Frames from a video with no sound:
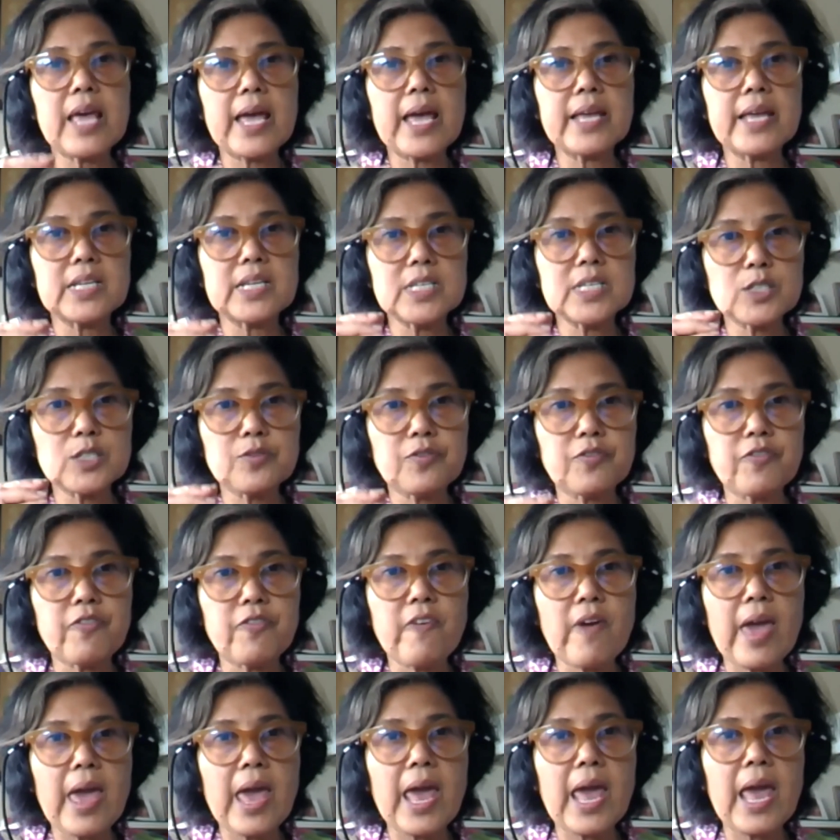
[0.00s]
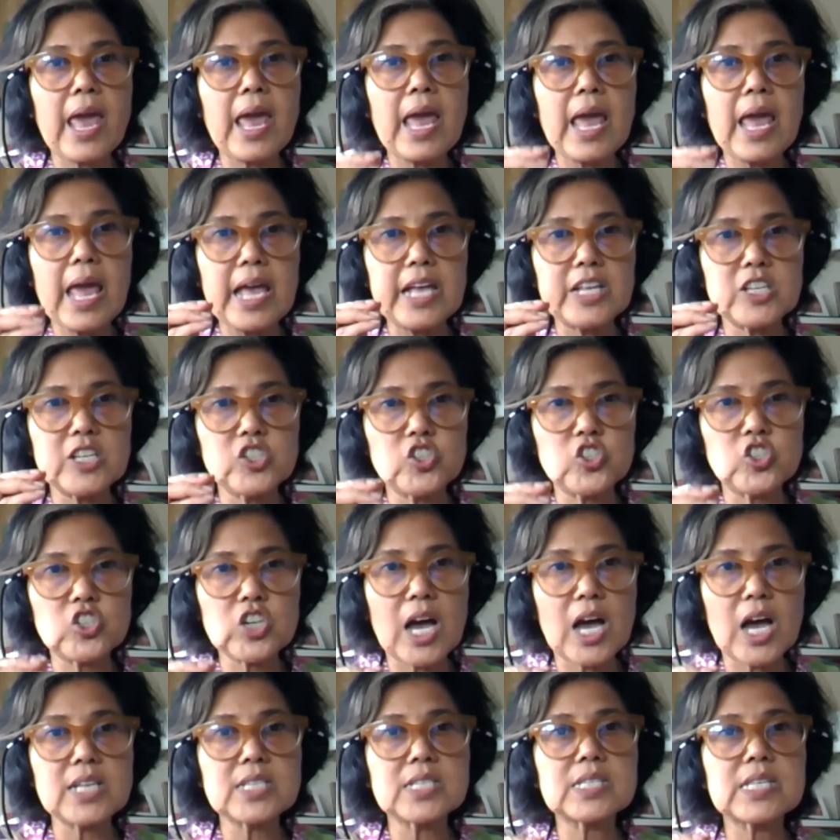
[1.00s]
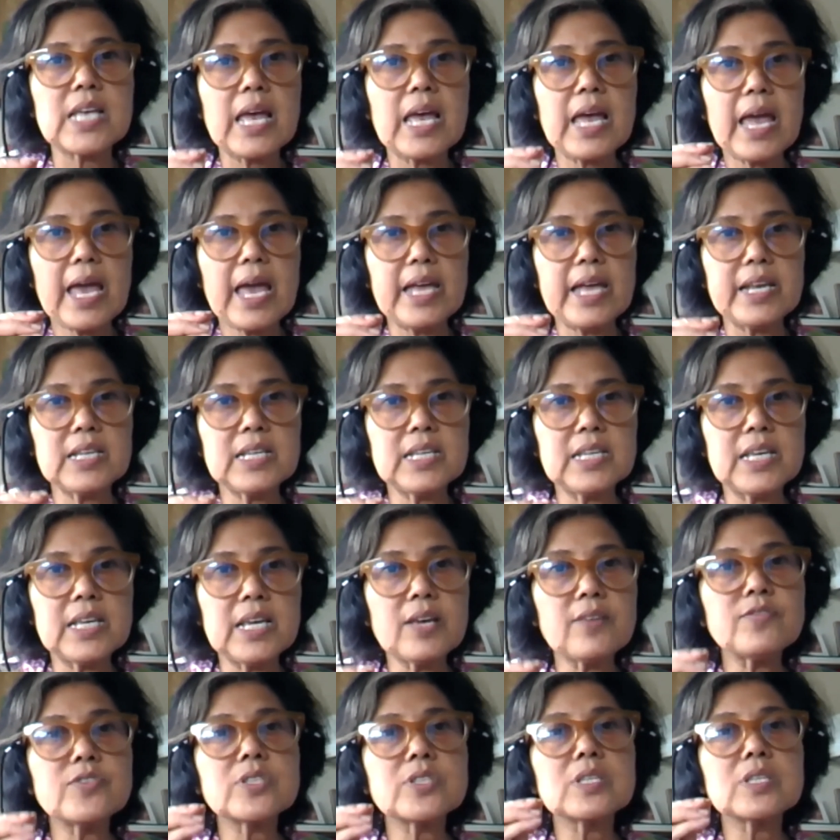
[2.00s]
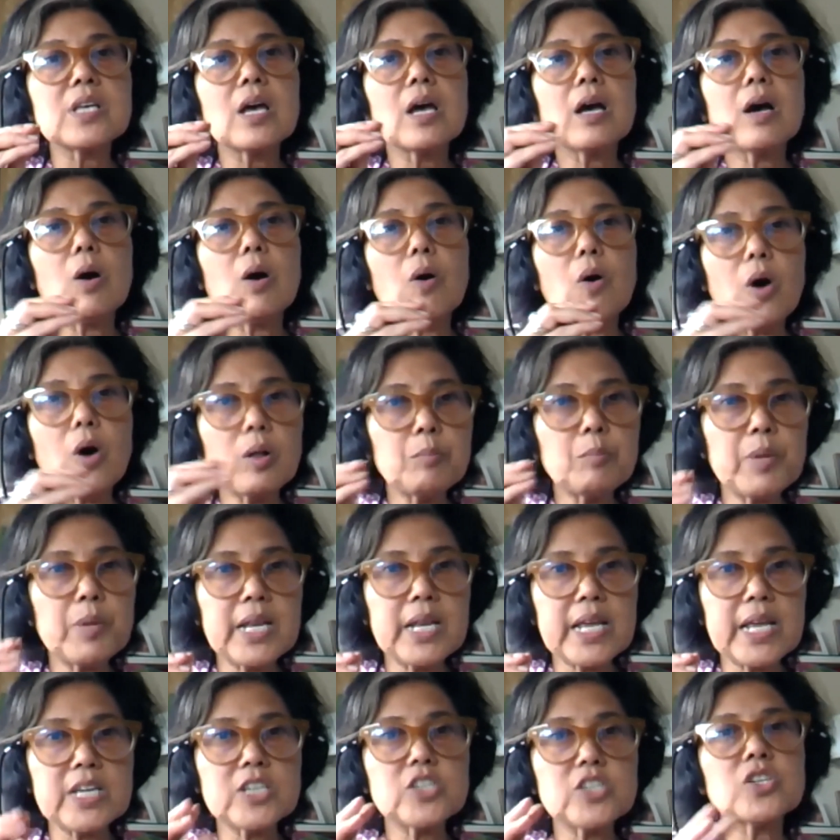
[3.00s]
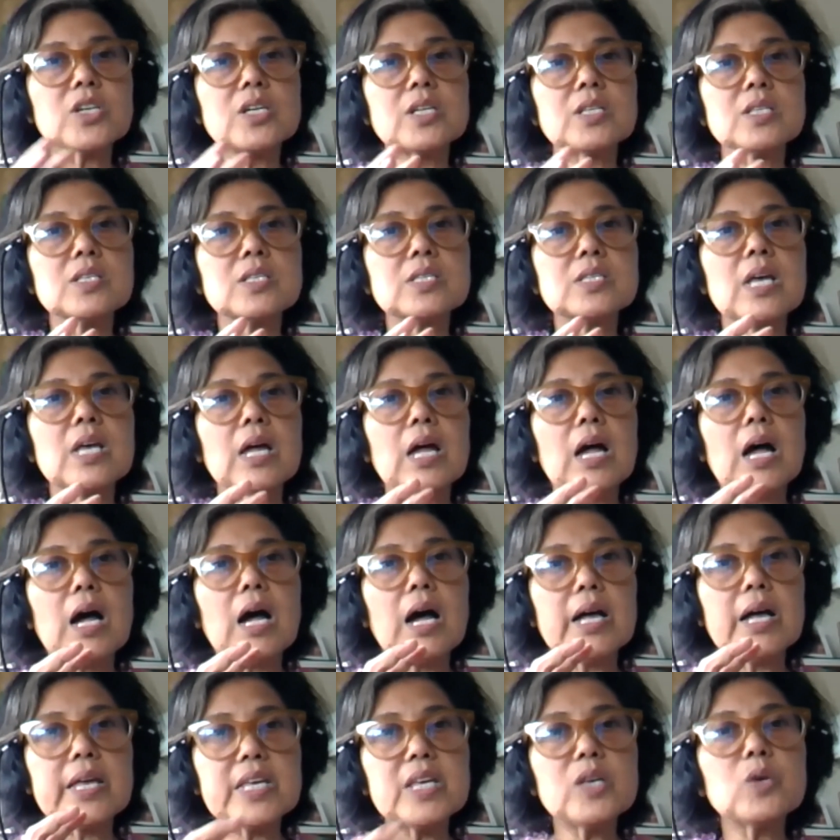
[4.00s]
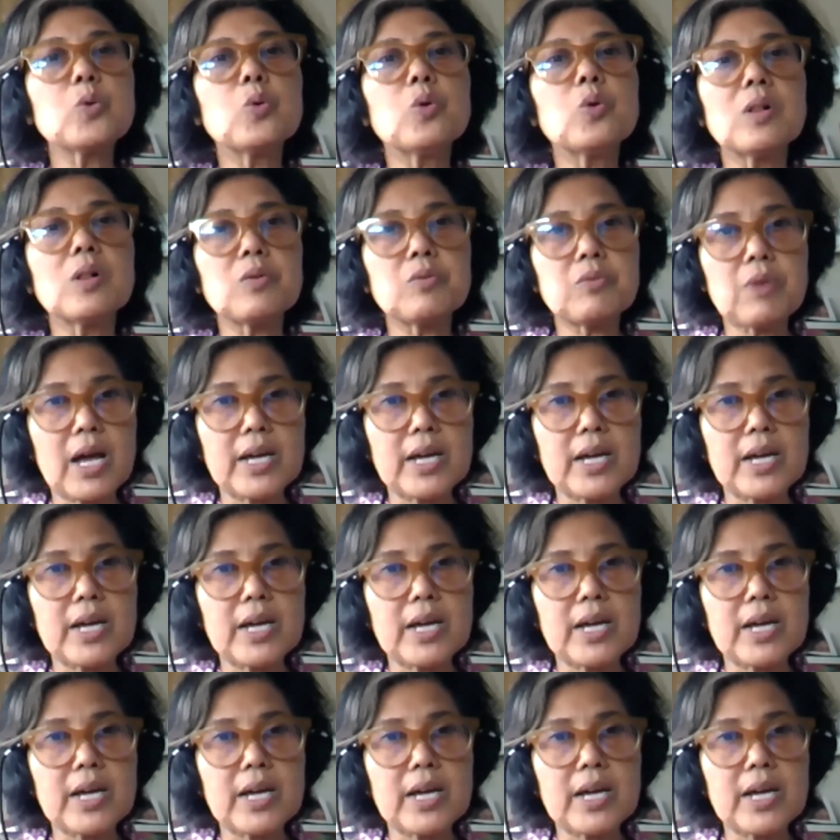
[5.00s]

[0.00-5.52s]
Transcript: that is fair and just and gives all Malaysians equal